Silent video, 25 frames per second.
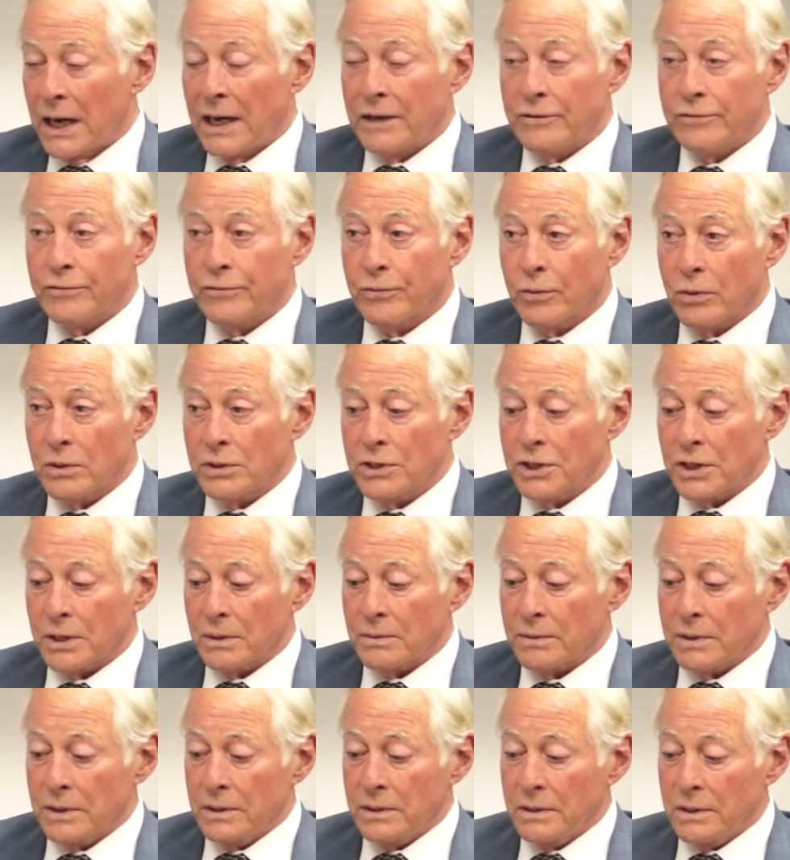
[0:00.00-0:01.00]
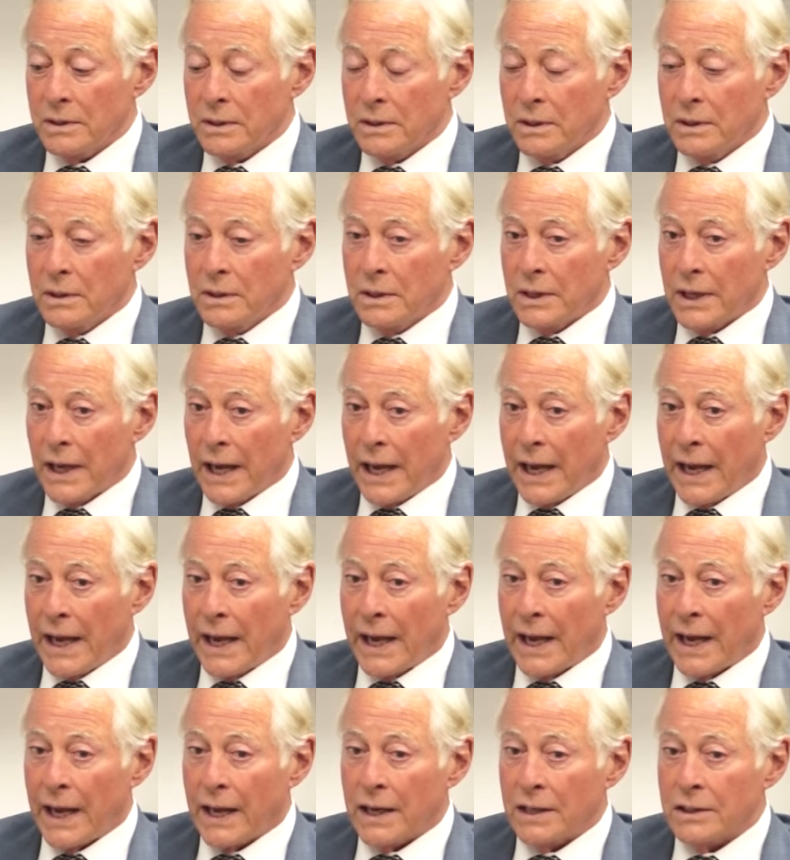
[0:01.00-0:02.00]
I have 4 children,
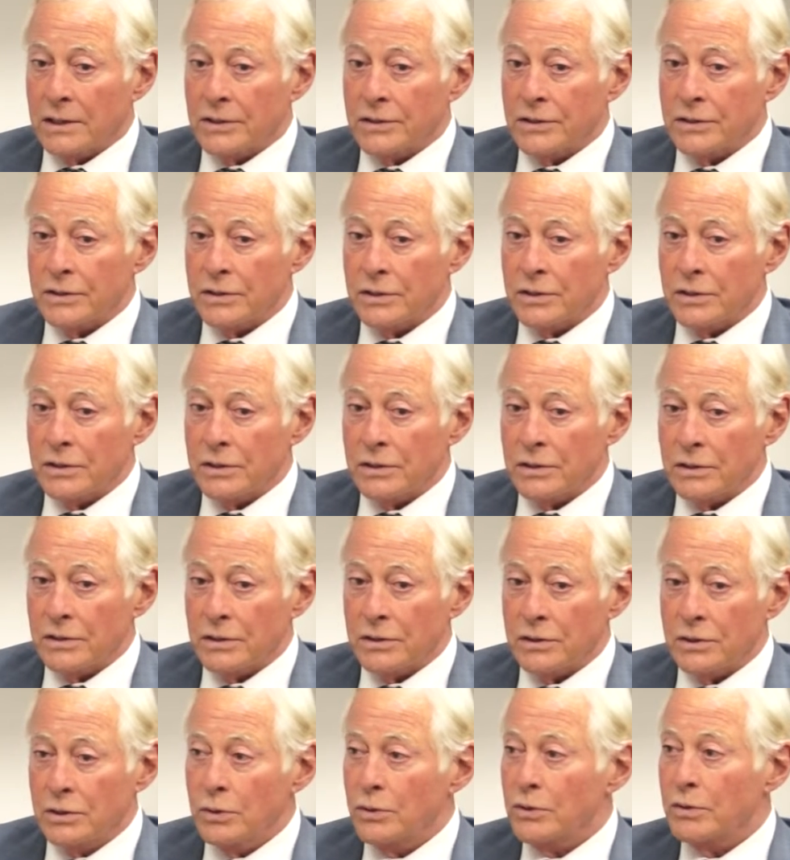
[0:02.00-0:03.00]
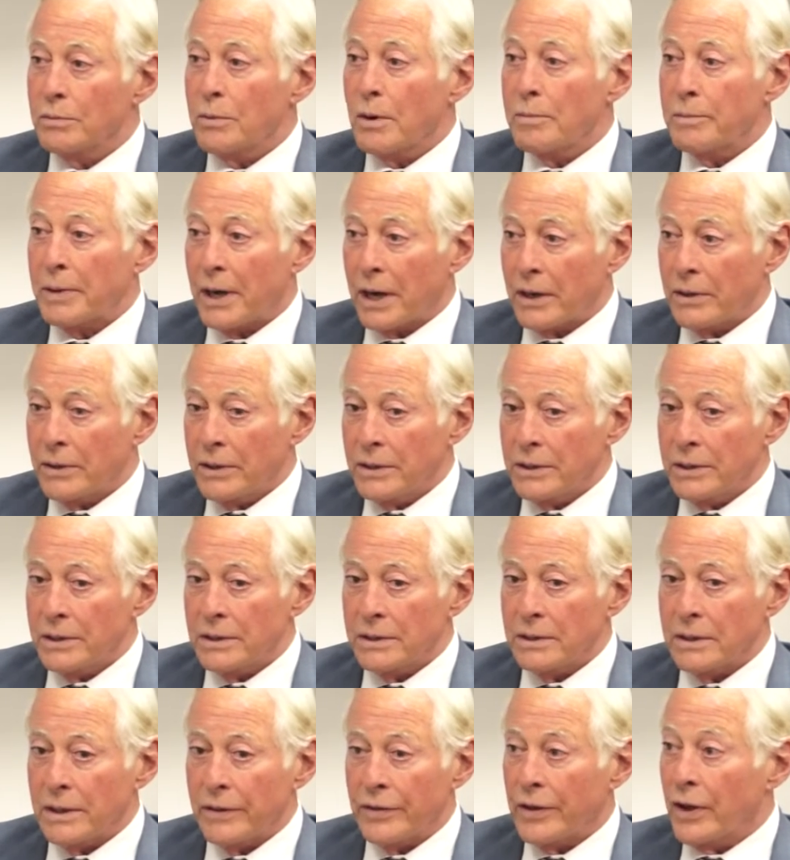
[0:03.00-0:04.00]
and 2 of them are married,
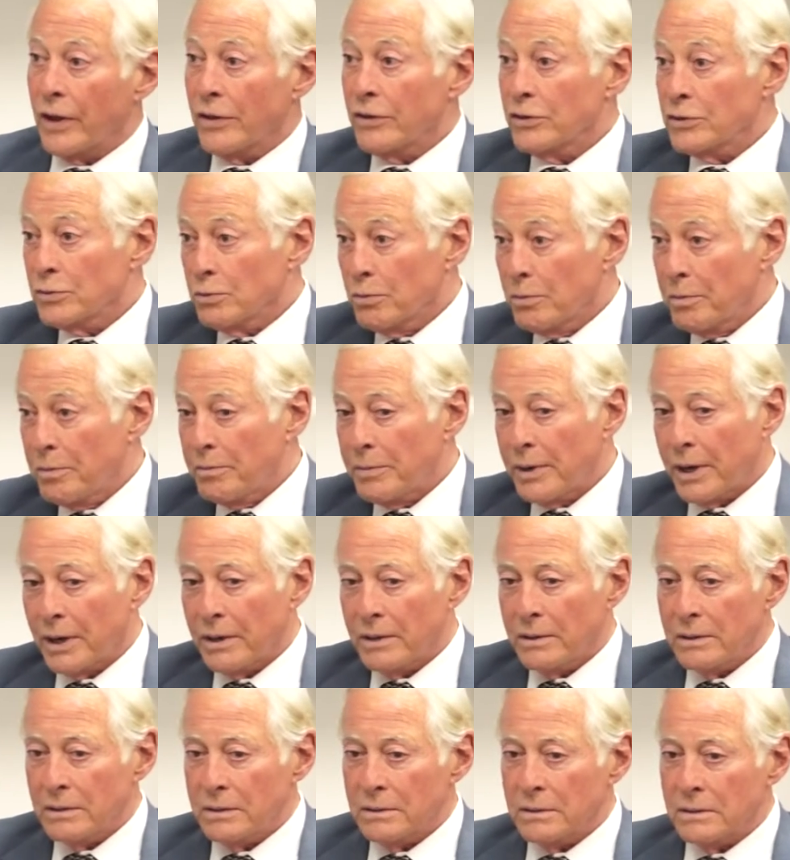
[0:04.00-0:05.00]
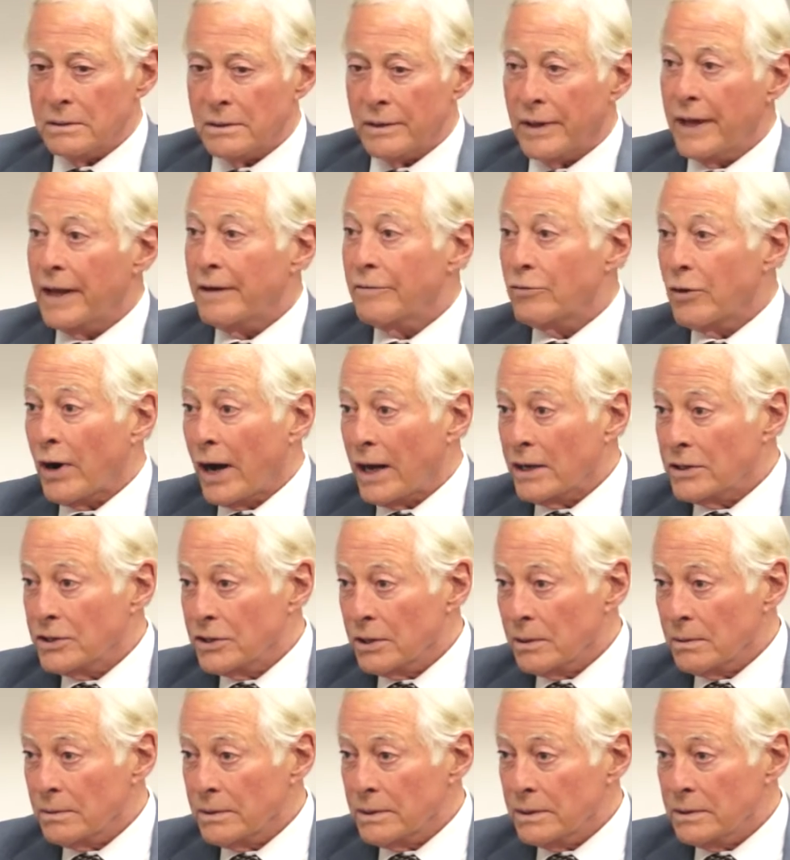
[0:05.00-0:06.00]
and the others will be married. And they have
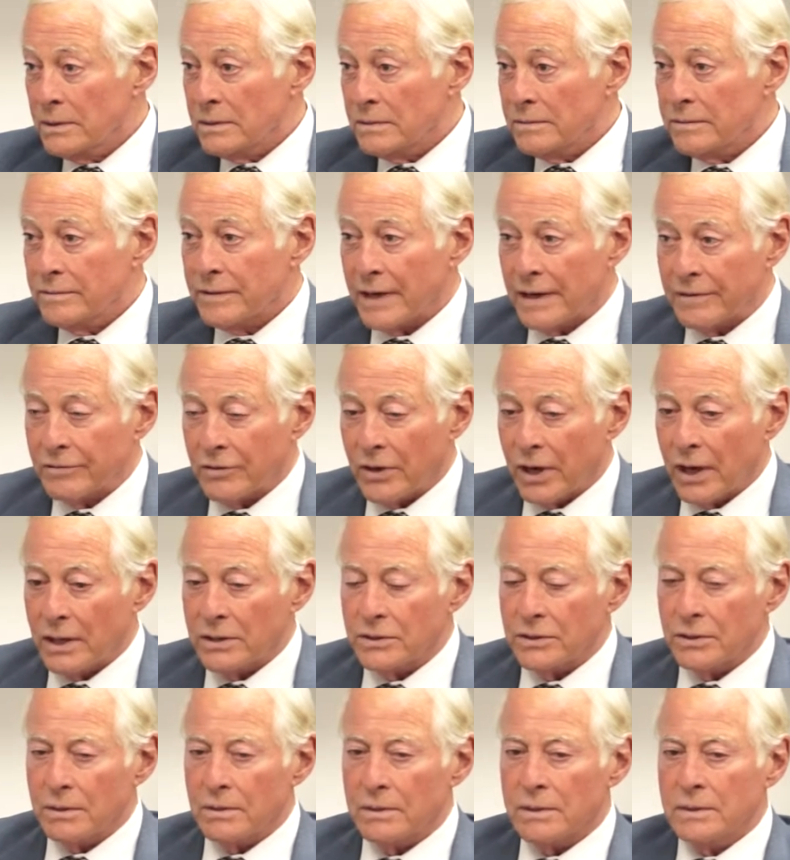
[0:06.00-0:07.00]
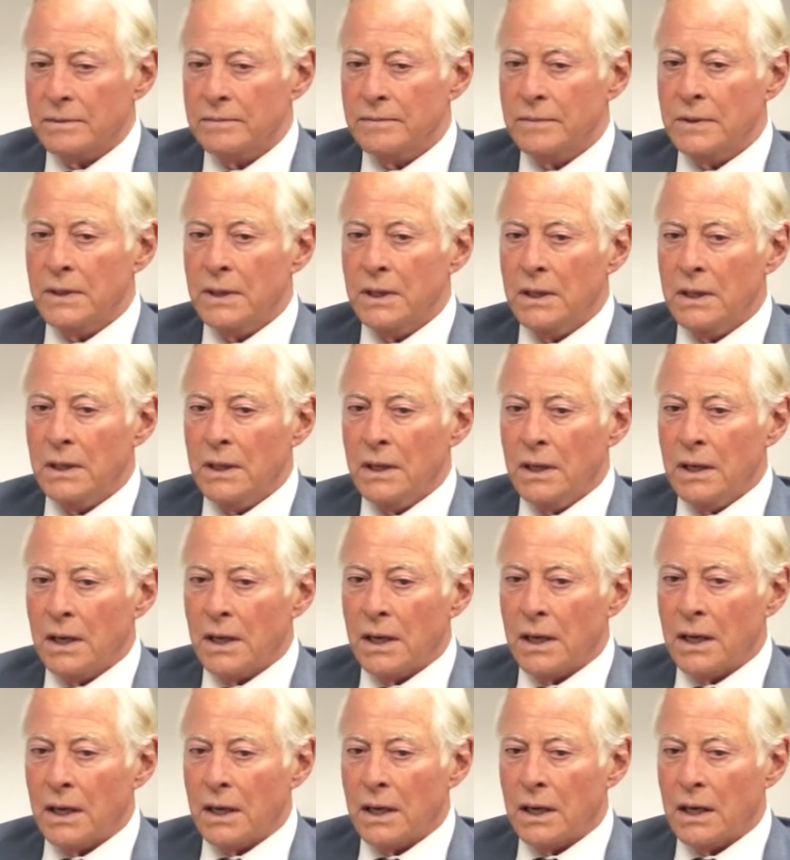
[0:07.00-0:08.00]
grandchildren, 5 grandchildren,
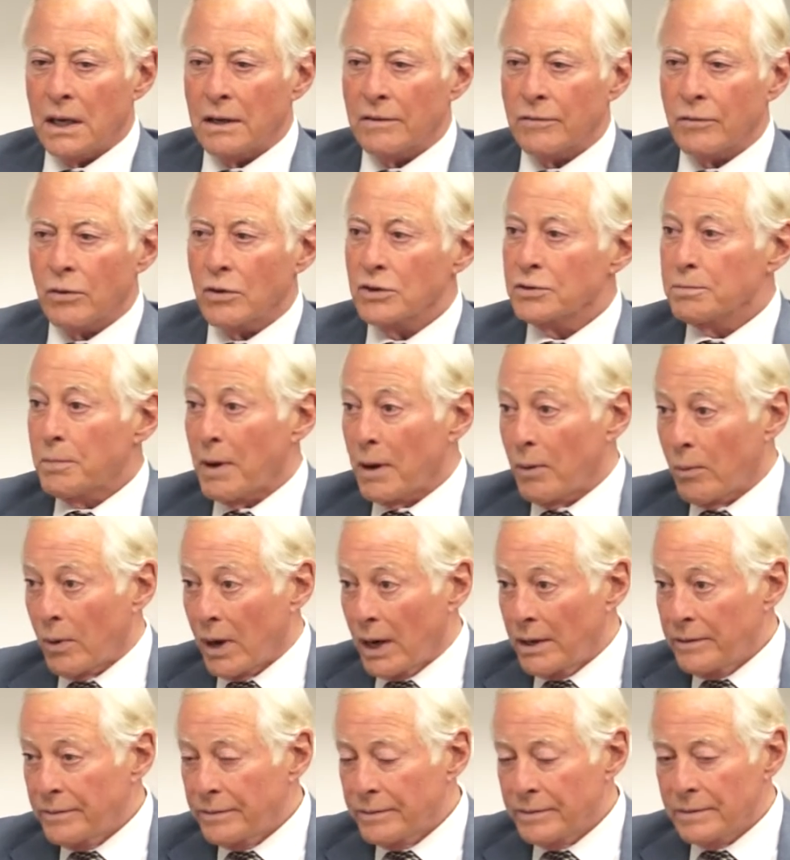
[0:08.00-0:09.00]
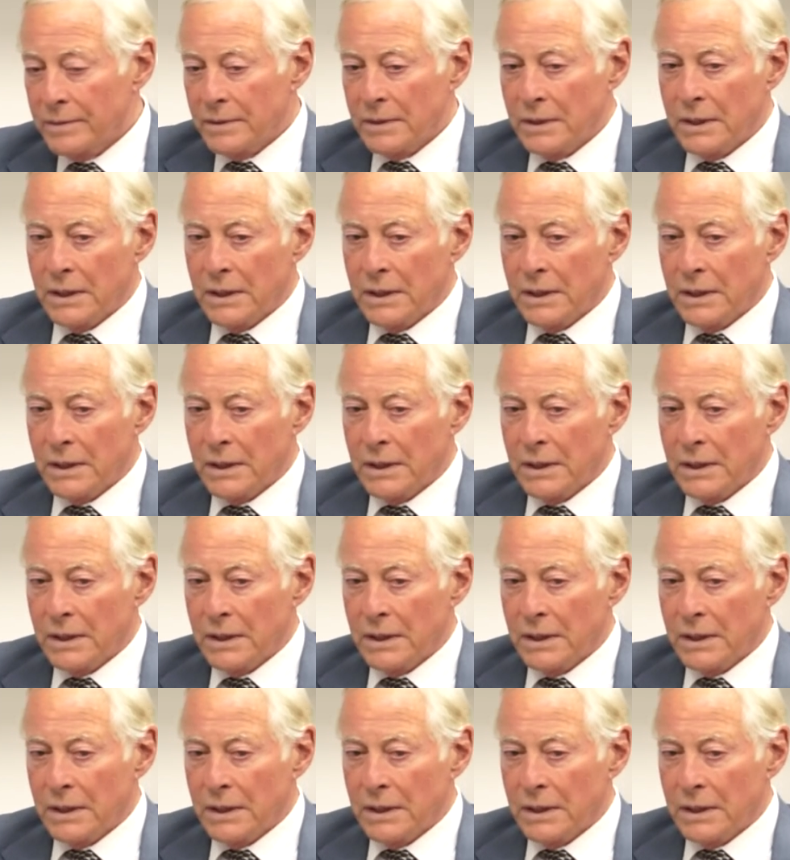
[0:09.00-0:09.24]
and of course my wife.